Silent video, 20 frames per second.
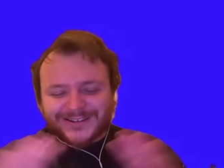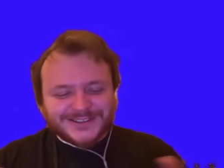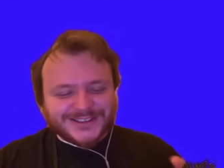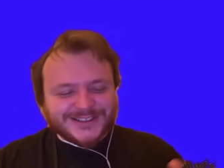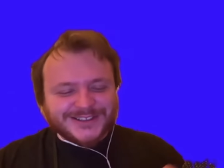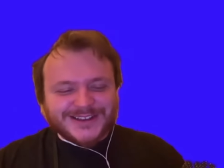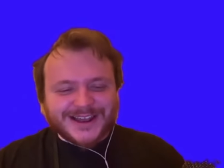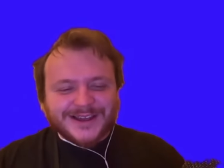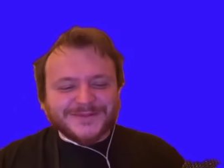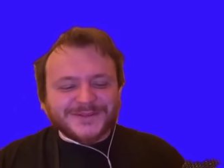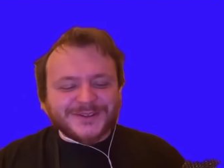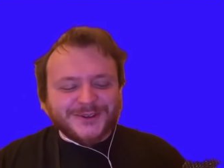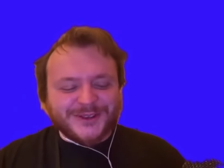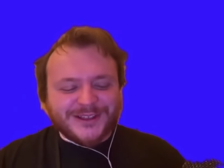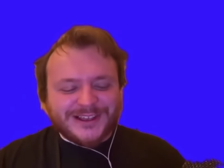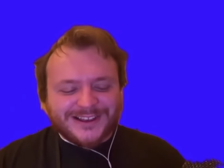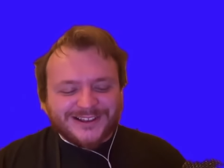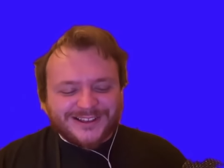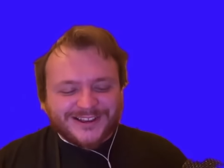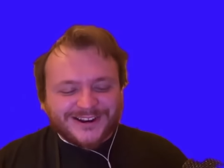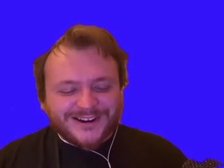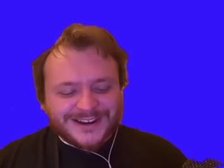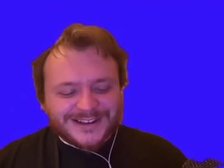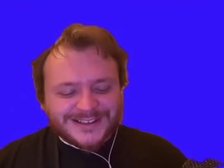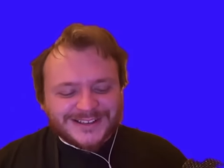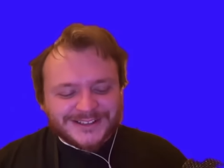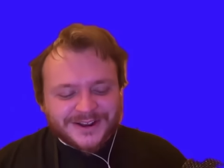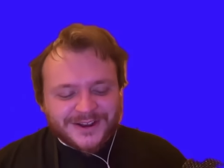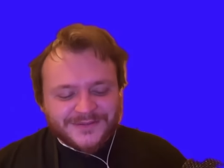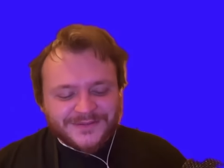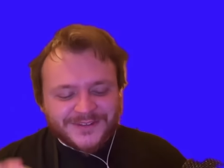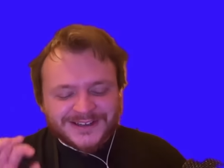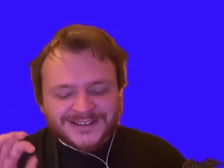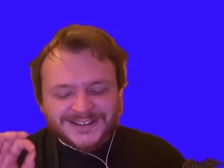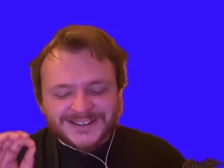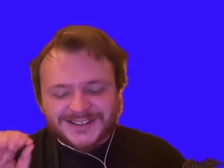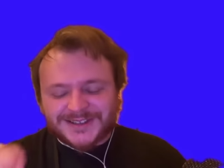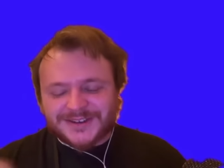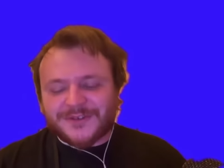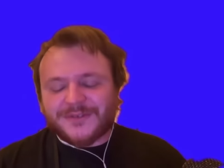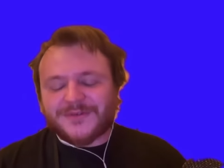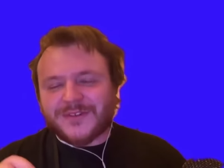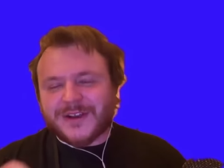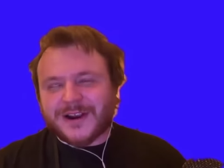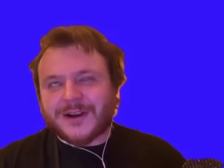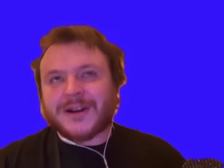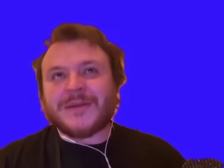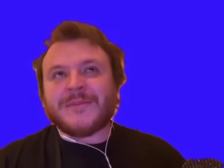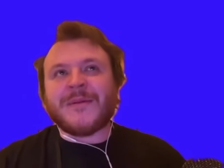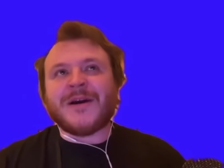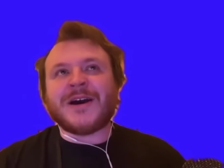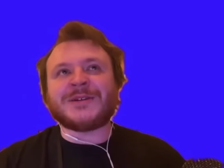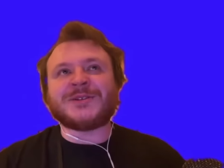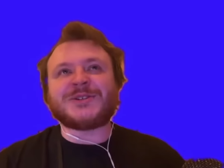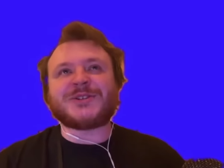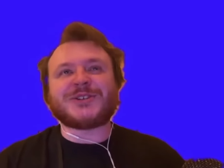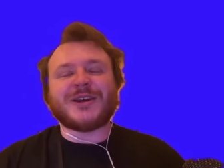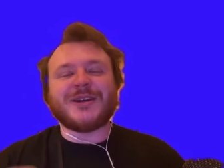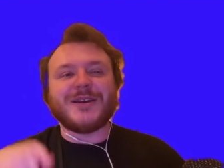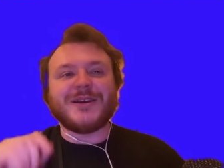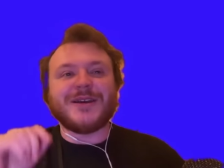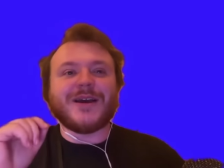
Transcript: Just absolutely hilarious stuff. It is still very much